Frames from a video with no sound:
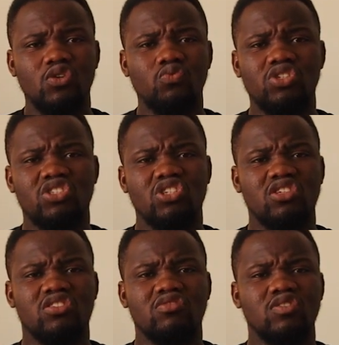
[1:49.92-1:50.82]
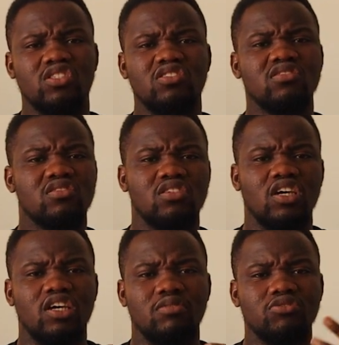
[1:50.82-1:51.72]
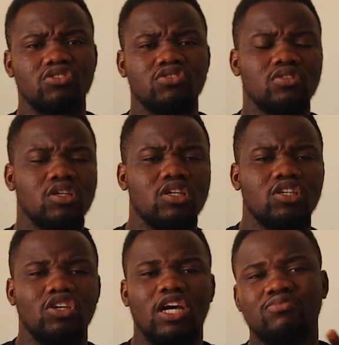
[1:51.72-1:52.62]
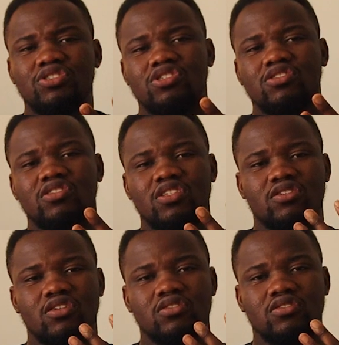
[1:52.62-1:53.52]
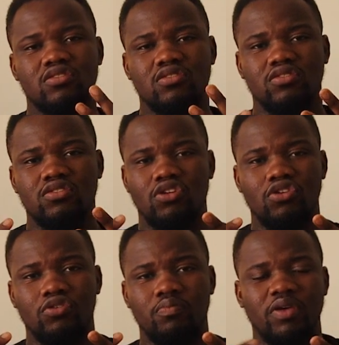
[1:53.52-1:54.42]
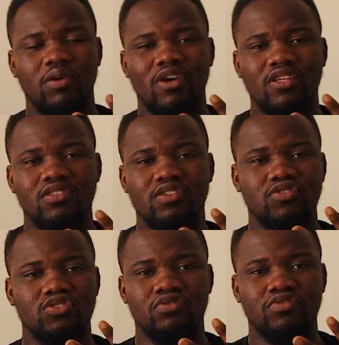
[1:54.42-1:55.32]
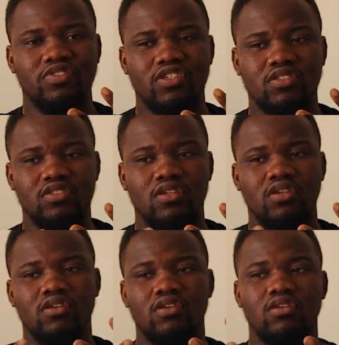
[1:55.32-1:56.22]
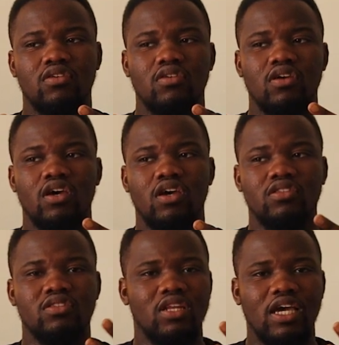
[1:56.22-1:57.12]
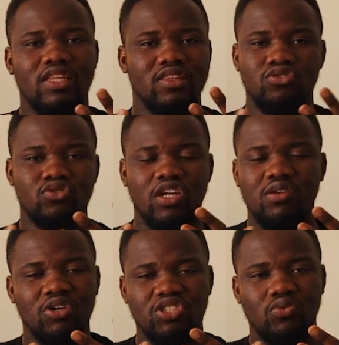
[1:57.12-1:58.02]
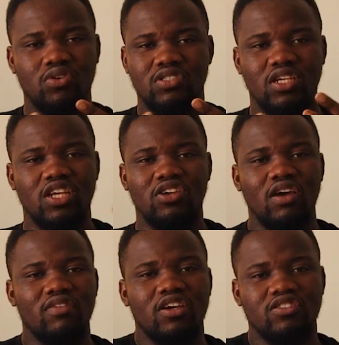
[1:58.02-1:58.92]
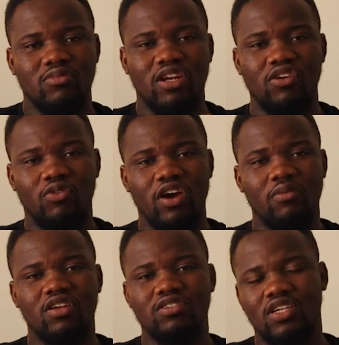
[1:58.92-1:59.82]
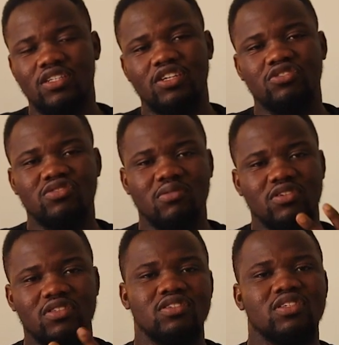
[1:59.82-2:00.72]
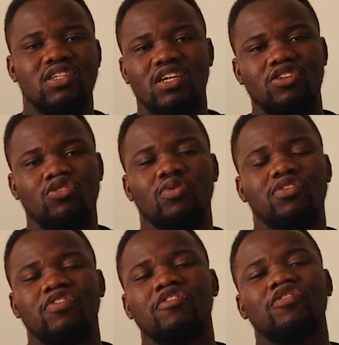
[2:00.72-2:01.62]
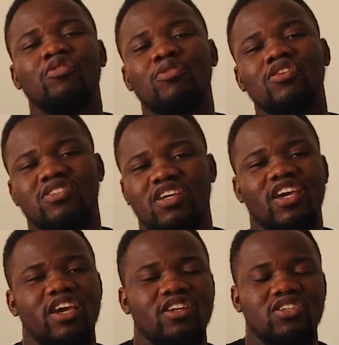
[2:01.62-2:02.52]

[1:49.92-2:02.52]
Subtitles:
which is you know, your admission status, your payment of your school fees, and like those are the major ones. And then you have like some other requirements, and then you submit this, and then you wait for a few months and get a